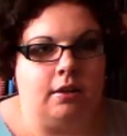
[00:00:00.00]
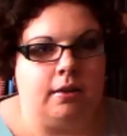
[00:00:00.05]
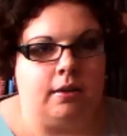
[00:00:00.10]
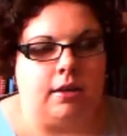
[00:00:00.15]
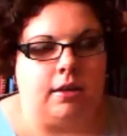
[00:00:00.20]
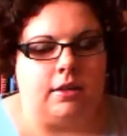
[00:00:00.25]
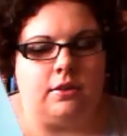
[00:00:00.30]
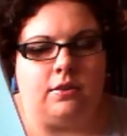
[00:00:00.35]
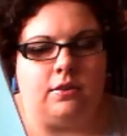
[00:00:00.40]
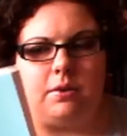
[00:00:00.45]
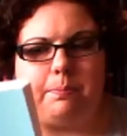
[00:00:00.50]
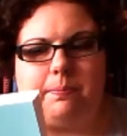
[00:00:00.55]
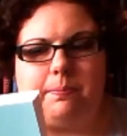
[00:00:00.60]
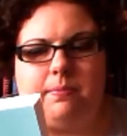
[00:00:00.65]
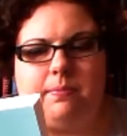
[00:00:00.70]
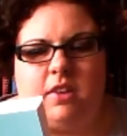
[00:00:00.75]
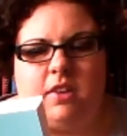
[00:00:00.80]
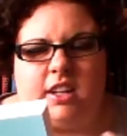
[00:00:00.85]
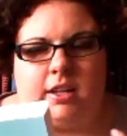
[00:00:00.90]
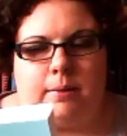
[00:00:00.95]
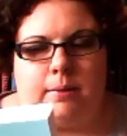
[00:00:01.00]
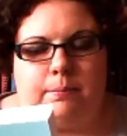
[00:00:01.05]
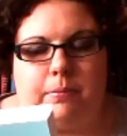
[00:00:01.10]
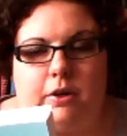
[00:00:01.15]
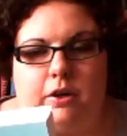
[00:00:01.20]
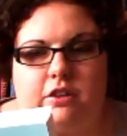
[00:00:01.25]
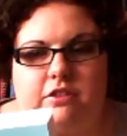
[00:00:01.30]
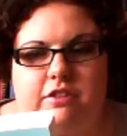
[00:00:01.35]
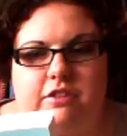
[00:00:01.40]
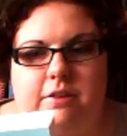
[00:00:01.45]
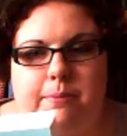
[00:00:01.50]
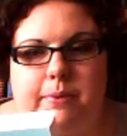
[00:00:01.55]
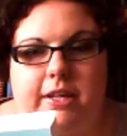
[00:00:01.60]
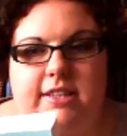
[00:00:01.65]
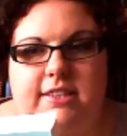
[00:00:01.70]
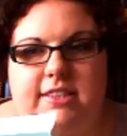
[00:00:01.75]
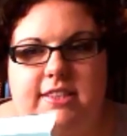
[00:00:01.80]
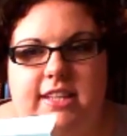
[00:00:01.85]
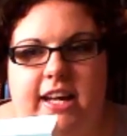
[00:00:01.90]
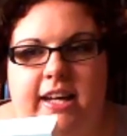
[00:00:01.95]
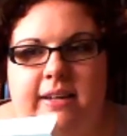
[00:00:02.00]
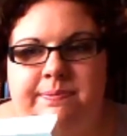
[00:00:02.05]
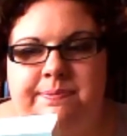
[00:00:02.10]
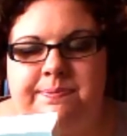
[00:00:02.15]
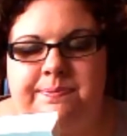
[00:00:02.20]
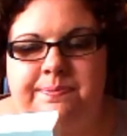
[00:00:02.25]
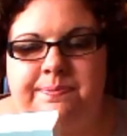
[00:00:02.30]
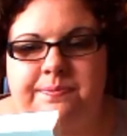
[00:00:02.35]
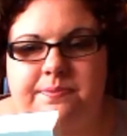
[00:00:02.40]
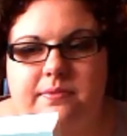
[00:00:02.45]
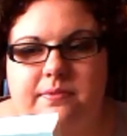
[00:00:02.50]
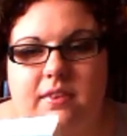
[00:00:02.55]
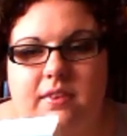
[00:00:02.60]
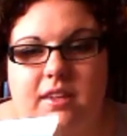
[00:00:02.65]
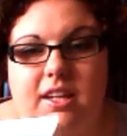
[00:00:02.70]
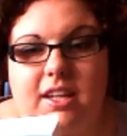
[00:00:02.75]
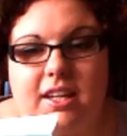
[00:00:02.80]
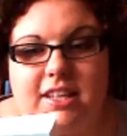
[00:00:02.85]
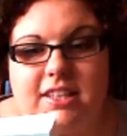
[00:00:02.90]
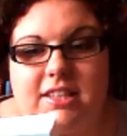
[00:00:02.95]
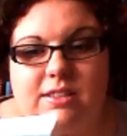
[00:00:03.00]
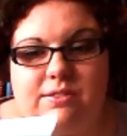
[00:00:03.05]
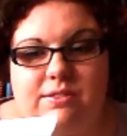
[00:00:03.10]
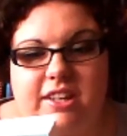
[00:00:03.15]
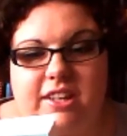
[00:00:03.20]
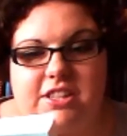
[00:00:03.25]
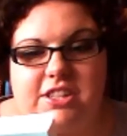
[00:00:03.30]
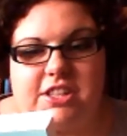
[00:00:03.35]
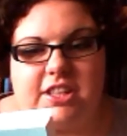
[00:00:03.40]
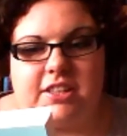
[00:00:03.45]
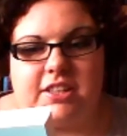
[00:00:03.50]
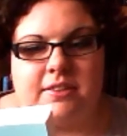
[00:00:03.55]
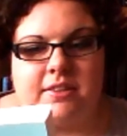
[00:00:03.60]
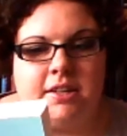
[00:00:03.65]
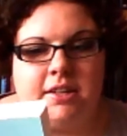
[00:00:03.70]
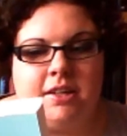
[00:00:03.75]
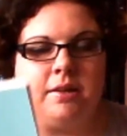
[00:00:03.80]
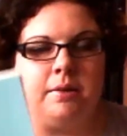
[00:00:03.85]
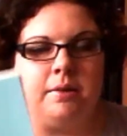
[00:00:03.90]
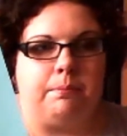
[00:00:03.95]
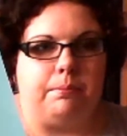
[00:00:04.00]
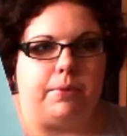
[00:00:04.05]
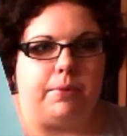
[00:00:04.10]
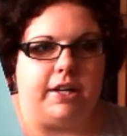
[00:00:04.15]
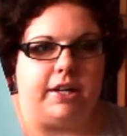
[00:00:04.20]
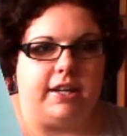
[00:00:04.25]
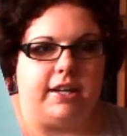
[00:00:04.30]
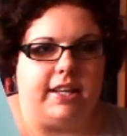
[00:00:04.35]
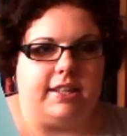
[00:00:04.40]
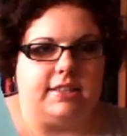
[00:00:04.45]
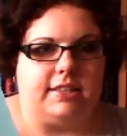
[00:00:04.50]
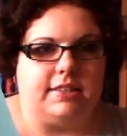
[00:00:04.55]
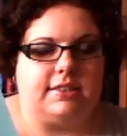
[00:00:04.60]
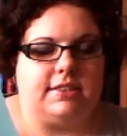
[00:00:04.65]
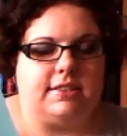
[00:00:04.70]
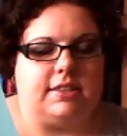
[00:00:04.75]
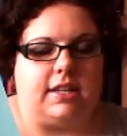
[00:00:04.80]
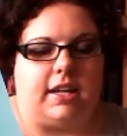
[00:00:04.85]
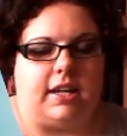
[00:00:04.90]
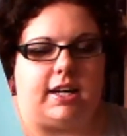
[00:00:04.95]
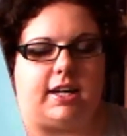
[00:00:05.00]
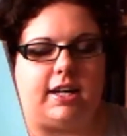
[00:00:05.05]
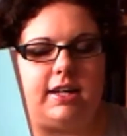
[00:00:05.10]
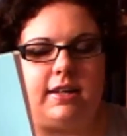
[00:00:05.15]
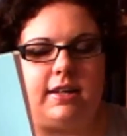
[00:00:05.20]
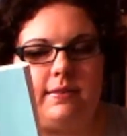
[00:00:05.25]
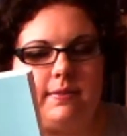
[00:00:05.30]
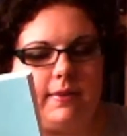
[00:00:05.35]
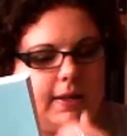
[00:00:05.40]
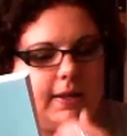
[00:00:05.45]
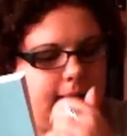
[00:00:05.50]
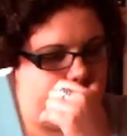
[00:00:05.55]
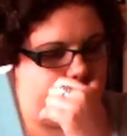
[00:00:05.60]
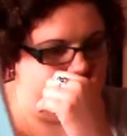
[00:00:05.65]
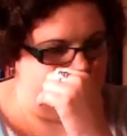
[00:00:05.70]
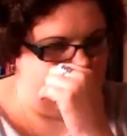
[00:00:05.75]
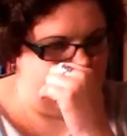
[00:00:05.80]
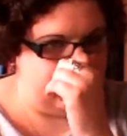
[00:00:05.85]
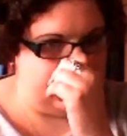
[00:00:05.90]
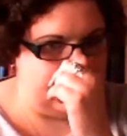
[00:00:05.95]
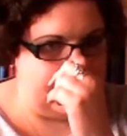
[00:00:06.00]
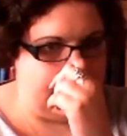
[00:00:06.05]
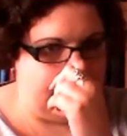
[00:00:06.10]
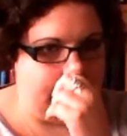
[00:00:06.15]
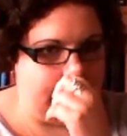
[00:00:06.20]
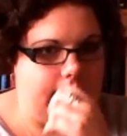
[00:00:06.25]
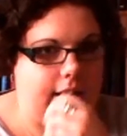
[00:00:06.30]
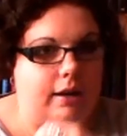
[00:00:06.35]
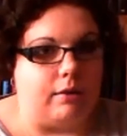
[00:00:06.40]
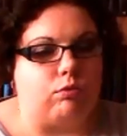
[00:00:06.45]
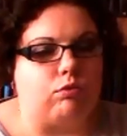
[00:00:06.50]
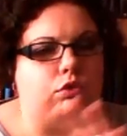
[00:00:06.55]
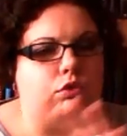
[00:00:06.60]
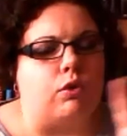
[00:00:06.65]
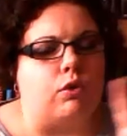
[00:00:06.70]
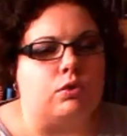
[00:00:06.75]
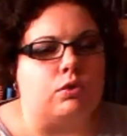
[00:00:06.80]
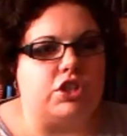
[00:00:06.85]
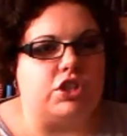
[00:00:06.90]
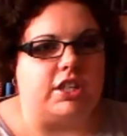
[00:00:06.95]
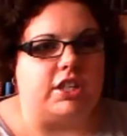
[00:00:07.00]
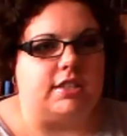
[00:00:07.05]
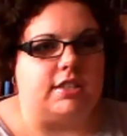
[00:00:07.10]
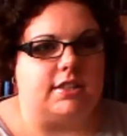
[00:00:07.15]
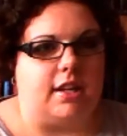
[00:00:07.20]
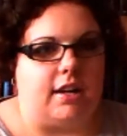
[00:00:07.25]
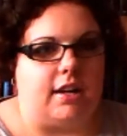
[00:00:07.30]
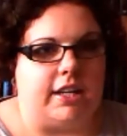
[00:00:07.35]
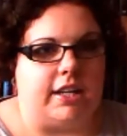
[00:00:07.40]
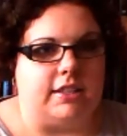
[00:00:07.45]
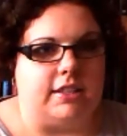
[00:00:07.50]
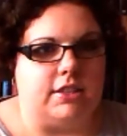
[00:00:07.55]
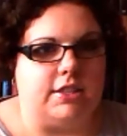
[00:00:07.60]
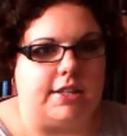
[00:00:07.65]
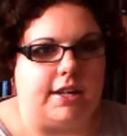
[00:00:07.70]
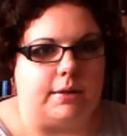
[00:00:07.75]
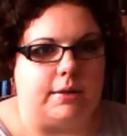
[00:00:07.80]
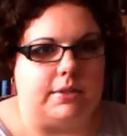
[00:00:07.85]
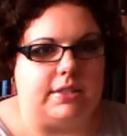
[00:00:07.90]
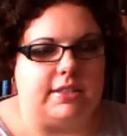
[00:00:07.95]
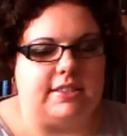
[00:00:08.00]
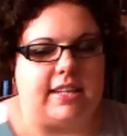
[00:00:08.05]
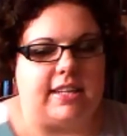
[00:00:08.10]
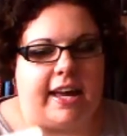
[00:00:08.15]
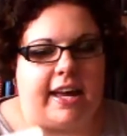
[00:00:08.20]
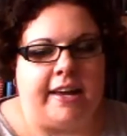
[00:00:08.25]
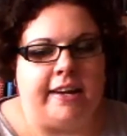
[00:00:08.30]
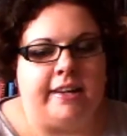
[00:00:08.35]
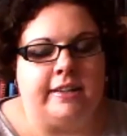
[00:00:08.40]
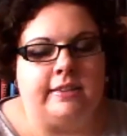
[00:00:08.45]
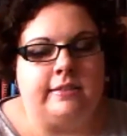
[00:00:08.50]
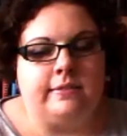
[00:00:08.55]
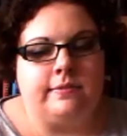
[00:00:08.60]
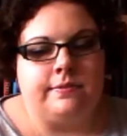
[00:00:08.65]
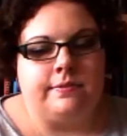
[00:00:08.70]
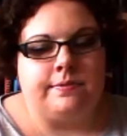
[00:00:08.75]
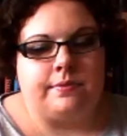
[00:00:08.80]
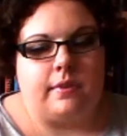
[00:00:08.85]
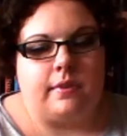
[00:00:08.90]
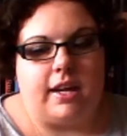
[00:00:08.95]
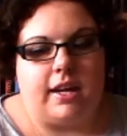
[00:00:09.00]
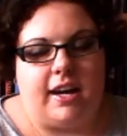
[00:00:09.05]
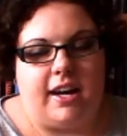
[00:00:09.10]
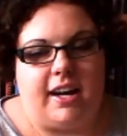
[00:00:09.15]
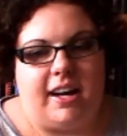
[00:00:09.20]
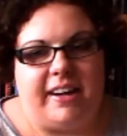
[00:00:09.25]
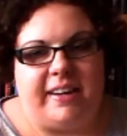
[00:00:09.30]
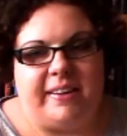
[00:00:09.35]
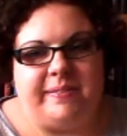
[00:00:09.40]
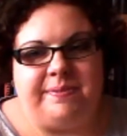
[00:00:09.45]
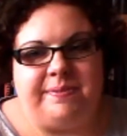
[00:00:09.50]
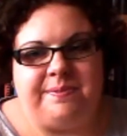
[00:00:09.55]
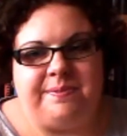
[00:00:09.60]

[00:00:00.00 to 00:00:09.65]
not like a biography, but it's fiction. But it's a little on the raunchy side, shall we say. But